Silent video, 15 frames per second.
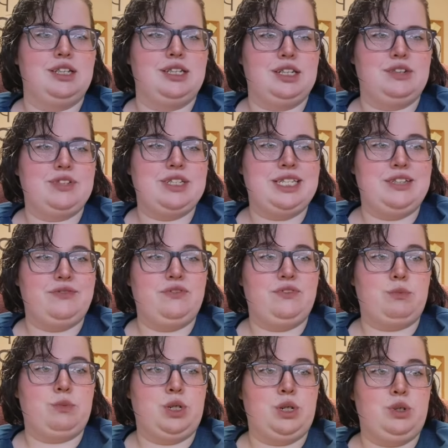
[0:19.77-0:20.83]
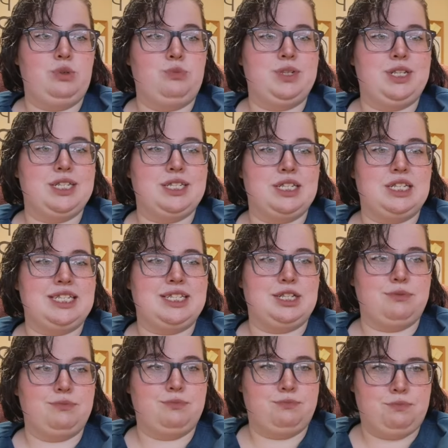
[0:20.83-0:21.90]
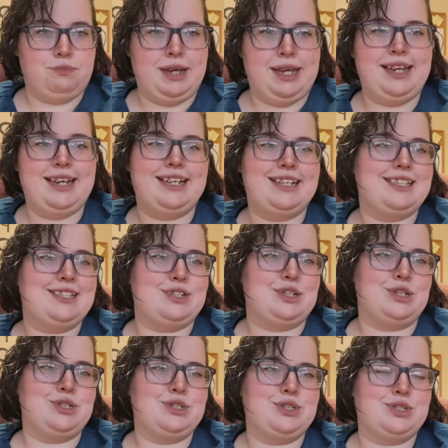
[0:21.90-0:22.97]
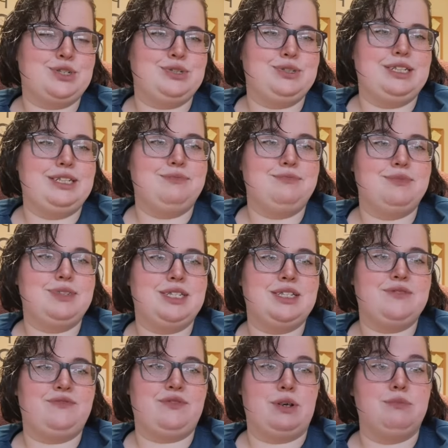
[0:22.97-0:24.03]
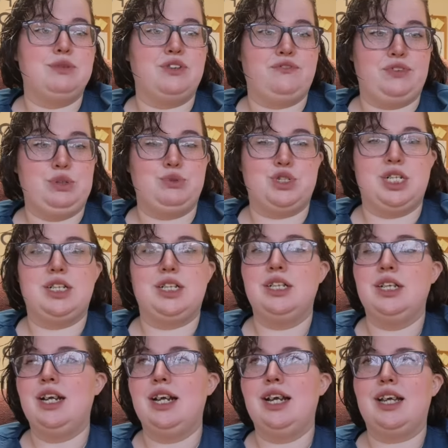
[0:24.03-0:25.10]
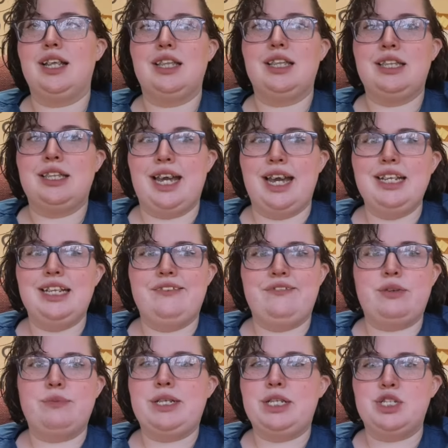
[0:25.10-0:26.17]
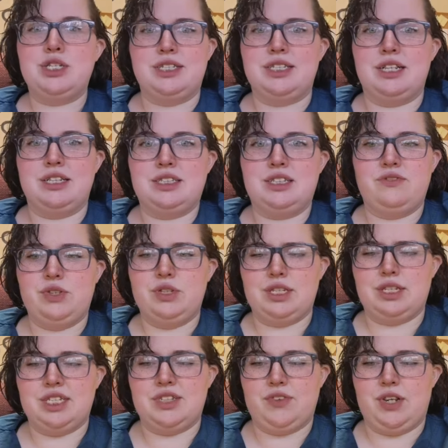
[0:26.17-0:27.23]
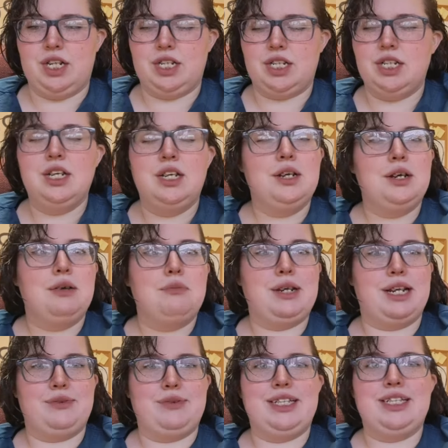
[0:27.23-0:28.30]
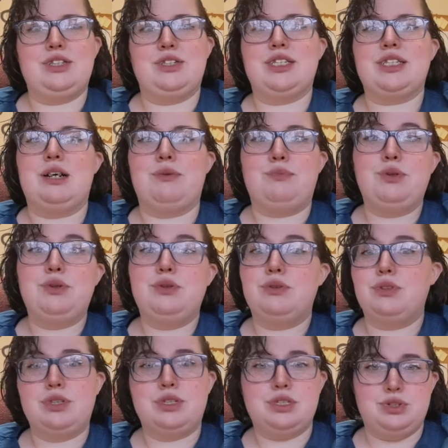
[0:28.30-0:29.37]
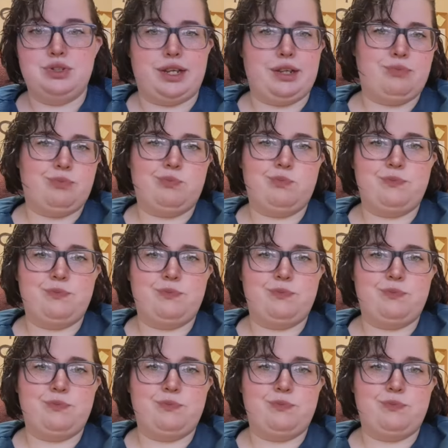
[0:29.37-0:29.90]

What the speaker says: they're receiving from a home with a sinister past or screams from the future. That information sounds confusing as fuck. But anyway, so this couple do, like,